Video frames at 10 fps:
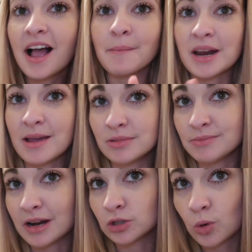I'm gonna empty
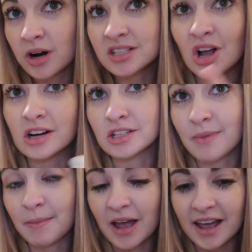my drawers onto
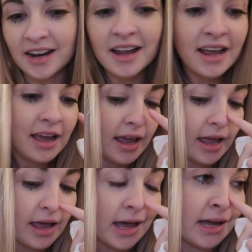my bed
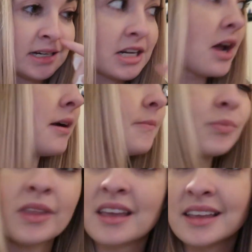and
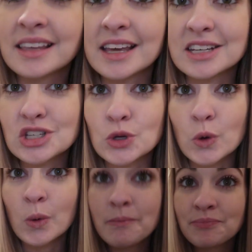get
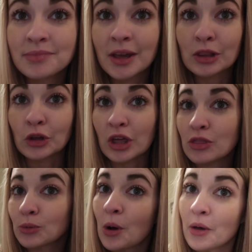to
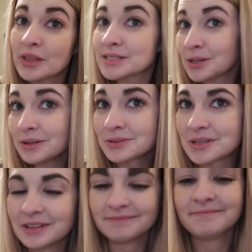looking through all these clothes.